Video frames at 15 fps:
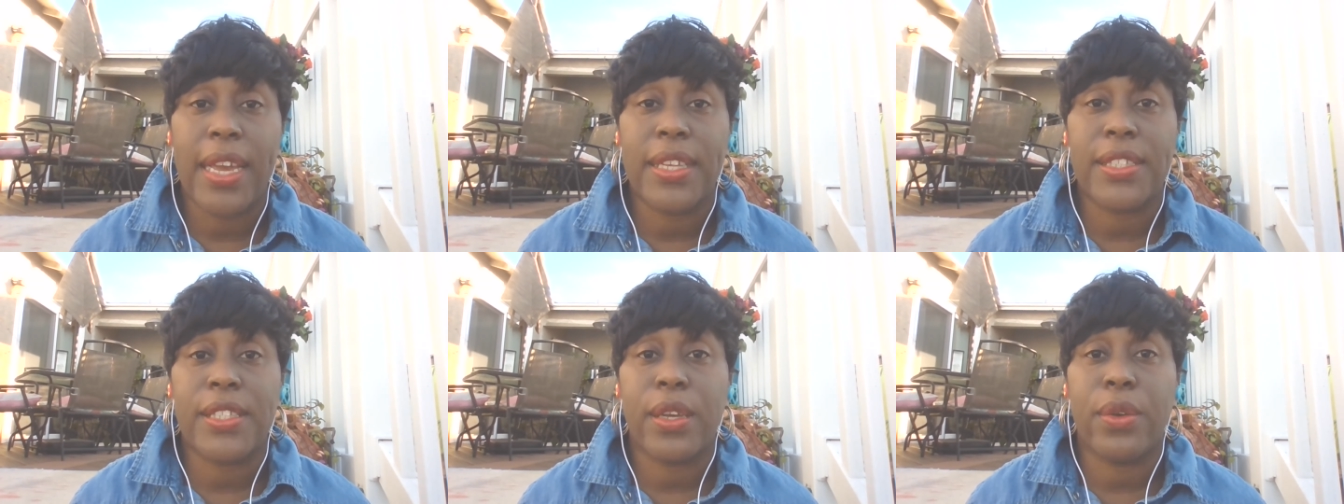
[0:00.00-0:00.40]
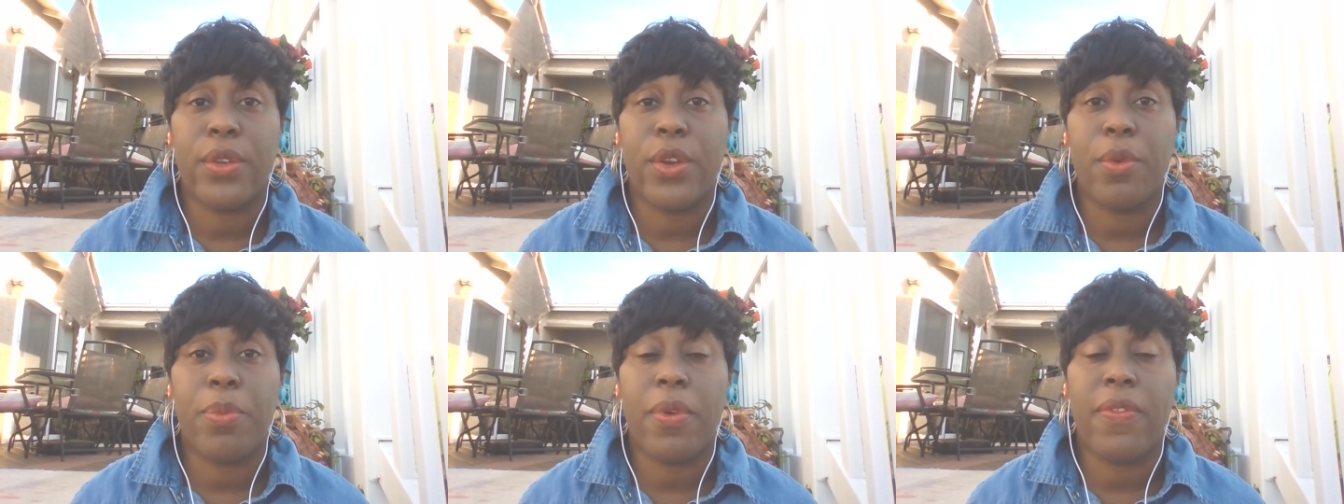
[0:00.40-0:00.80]
And so
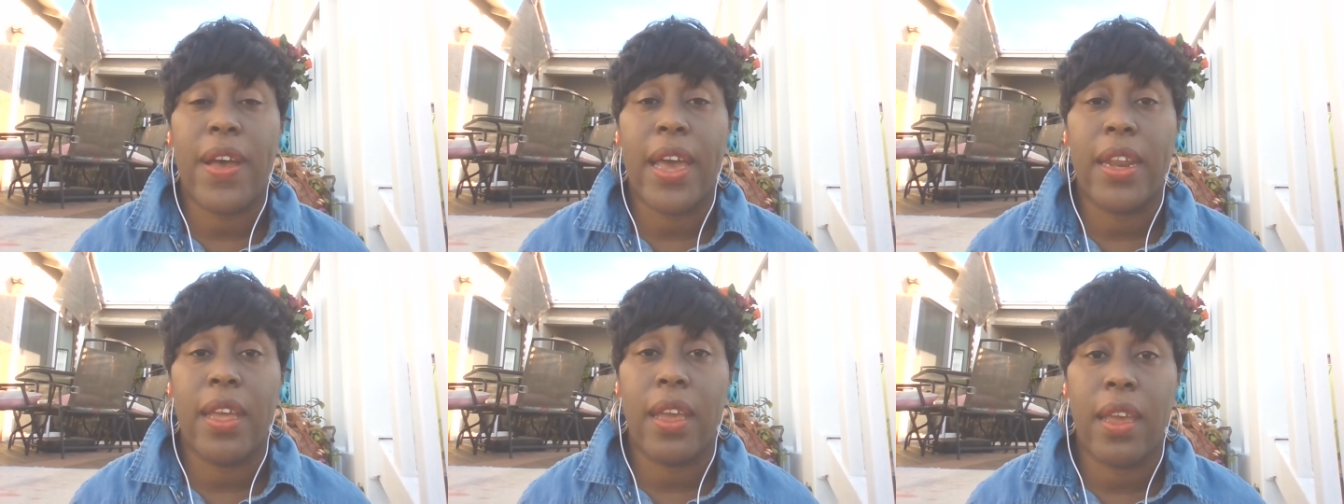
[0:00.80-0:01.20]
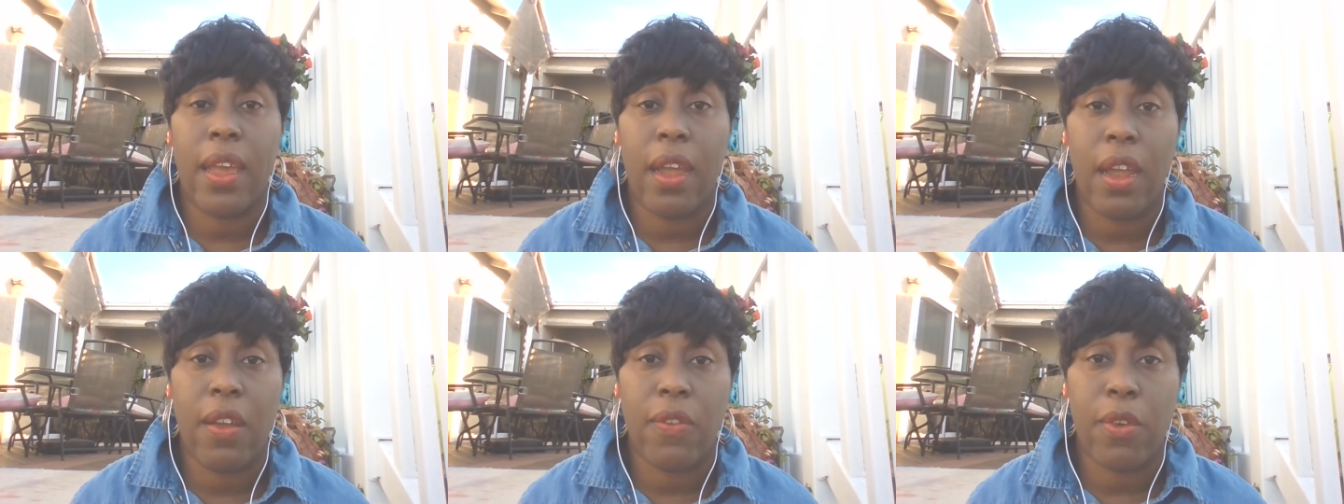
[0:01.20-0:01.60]
you're providing and
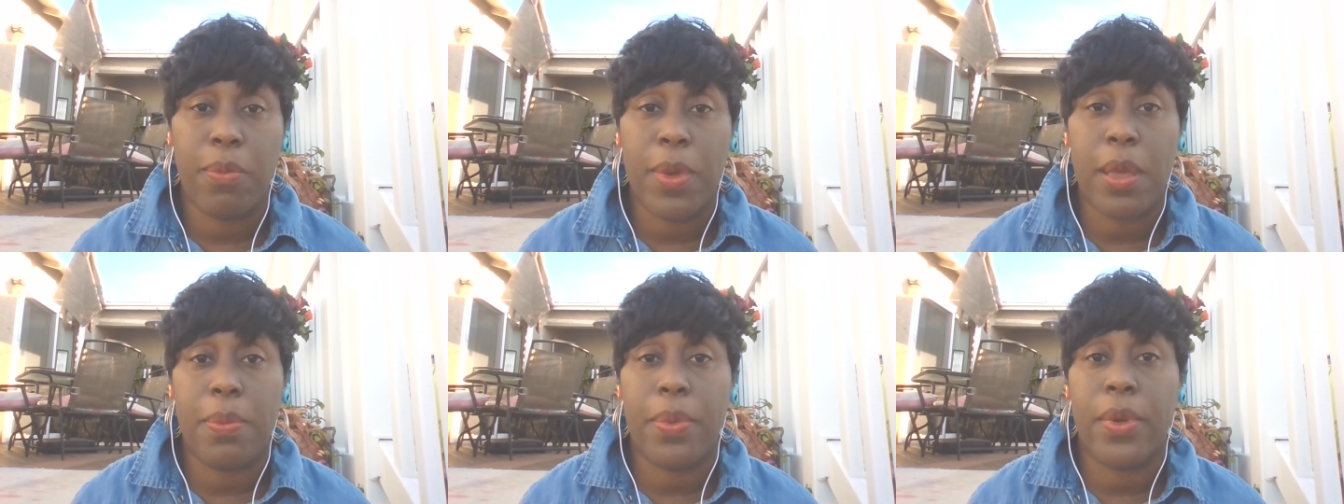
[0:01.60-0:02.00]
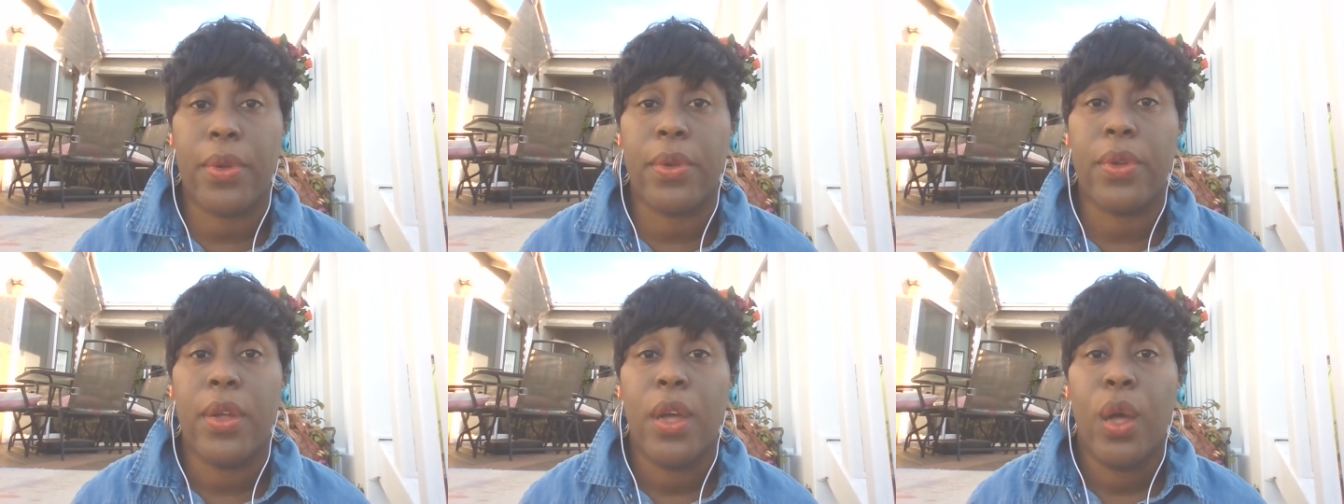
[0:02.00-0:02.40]
caring for people